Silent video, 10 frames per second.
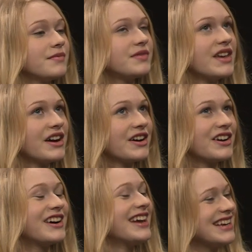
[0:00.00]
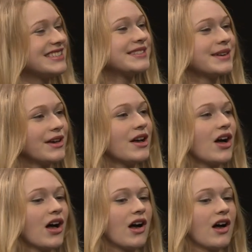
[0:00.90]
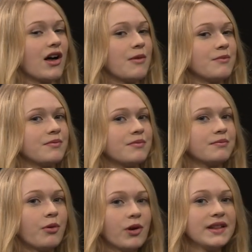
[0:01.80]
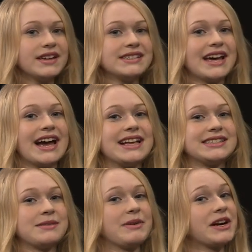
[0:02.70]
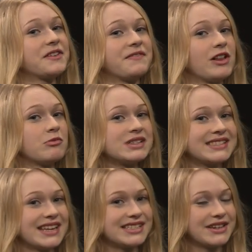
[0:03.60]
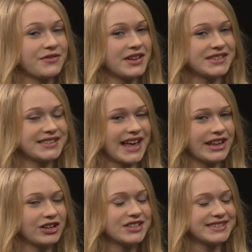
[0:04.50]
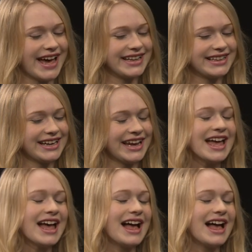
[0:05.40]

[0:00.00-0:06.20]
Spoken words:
There is. Portland has a bigger film incentive than Seattle, sadly.